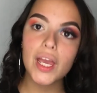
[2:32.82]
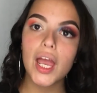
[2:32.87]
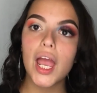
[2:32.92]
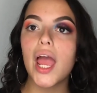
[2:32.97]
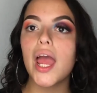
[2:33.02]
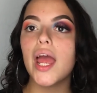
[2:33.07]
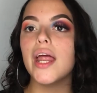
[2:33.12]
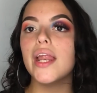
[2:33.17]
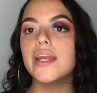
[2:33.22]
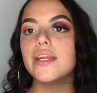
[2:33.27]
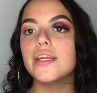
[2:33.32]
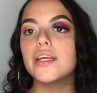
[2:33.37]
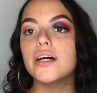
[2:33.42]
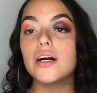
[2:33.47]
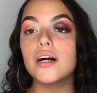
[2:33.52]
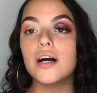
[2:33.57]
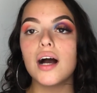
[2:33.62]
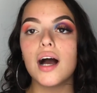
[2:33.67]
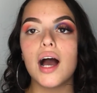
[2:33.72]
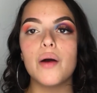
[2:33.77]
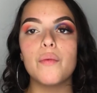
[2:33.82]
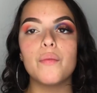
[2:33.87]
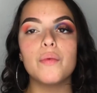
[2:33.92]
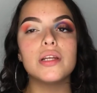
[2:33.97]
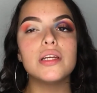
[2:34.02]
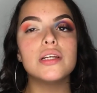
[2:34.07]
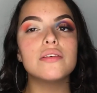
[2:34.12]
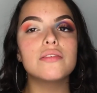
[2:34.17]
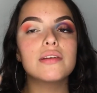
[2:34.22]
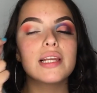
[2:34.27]
and I
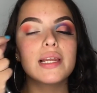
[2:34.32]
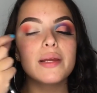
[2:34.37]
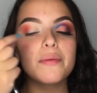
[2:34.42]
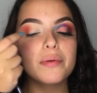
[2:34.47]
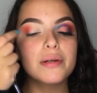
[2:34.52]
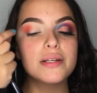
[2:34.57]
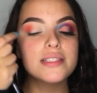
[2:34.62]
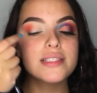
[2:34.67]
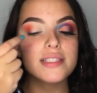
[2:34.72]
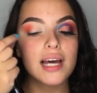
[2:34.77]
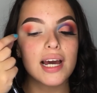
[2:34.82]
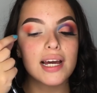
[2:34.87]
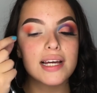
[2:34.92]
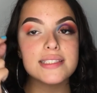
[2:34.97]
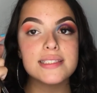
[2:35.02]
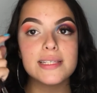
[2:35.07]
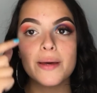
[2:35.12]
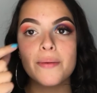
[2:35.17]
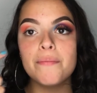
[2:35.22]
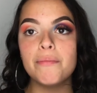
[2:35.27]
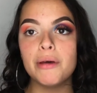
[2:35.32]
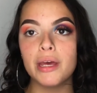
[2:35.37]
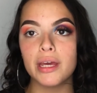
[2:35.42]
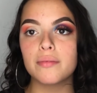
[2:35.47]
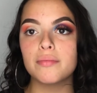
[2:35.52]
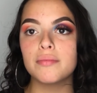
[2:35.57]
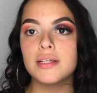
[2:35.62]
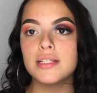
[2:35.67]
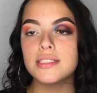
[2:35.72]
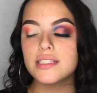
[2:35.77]
want it really precise and
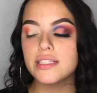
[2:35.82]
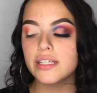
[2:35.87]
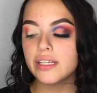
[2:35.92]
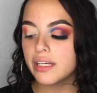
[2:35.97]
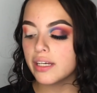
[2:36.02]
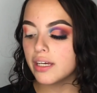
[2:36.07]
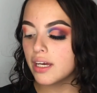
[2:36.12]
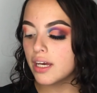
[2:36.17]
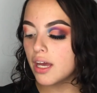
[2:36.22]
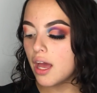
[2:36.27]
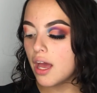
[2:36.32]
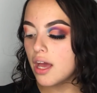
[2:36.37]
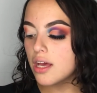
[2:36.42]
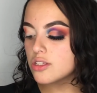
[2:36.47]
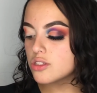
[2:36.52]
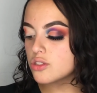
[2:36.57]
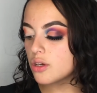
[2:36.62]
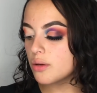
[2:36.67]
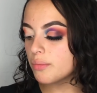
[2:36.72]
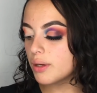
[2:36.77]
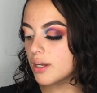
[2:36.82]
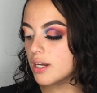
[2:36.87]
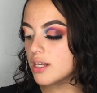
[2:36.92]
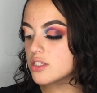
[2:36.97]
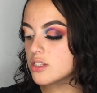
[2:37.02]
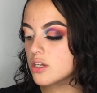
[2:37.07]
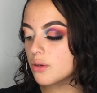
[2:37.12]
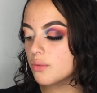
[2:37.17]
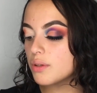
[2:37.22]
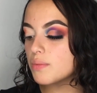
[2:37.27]
pigmented. So I'm gonna
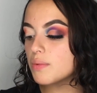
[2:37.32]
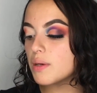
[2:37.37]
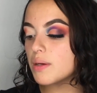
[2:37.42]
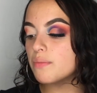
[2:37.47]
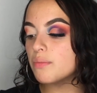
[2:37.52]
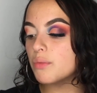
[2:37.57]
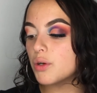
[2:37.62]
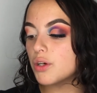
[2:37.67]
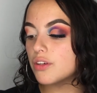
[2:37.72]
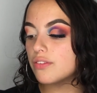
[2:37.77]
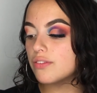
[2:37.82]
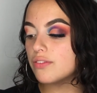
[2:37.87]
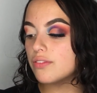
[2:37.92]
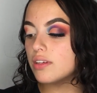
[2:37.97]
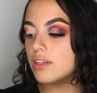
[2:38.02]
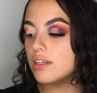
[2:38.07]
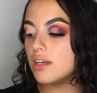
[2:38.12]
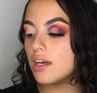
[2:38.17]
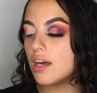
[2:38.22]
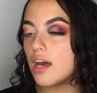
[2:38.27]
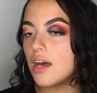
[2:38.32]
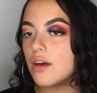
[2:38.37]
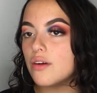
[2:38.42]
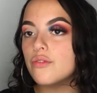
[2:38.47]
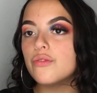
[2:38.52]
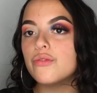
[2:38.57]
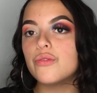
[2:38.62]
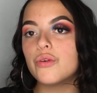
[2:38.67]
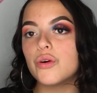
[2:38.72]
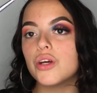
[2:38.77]
start with my Morphe
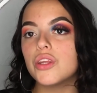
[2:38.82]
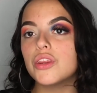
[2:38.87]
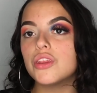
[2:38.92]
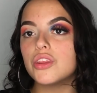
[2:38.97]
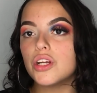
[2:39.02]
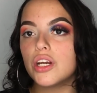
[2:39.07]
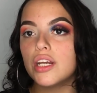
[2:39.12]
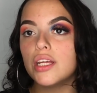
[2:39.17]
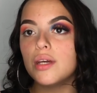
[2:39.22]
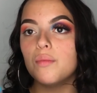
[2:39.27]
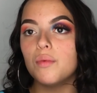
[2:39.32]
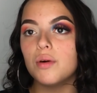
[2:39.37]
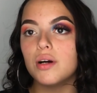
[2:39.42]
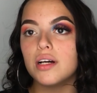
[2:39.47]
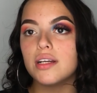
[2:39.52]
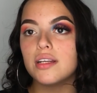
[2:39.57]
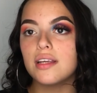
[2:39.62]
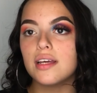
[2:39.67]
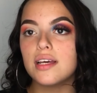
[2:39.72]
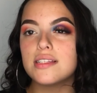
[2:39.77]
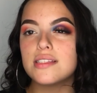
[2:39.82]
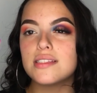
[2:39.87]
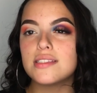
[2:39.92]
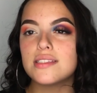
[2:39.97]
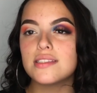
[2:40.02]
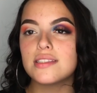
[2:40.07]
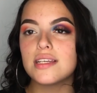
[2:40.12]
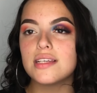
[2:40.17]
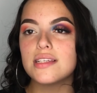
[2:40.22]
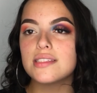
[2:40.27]
M431.
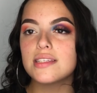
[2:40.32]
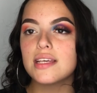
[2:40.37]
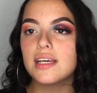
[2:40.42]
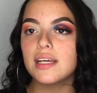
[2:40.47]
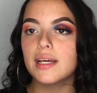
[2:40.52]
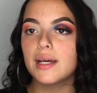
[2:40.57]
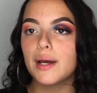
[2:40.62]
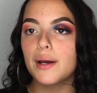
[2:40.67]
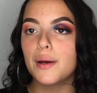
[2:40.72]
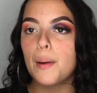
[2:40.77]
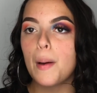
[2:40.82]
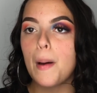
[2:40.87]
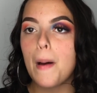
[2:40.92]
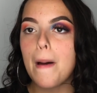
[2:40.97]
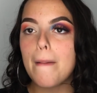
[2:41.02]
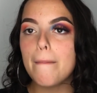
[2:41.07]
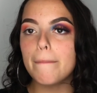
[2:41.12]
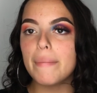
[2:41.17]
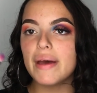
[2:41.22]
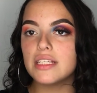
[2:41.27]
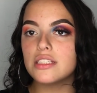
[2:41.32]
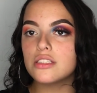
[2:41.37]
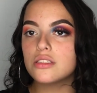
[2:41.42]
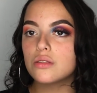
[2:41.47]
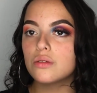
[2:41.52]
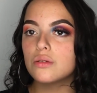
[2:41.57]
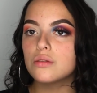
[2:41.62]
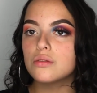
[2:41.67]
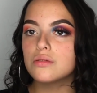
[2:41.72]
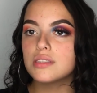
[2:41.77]
It's this like
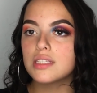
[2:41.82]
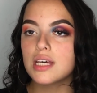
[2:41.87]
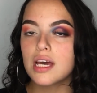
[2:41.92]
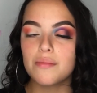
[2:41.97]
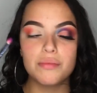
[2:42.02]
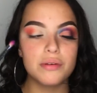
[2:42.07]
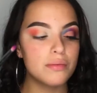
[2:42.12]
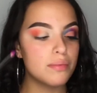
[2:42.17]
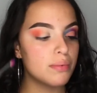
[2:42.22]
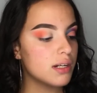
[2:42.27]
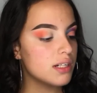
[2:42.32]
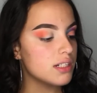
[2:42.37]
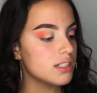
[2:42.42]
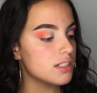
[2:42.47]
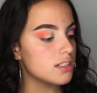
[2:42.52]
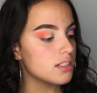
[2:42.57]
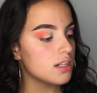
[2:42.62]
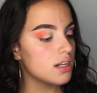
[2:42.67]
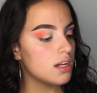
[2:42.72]
pencil type of brush.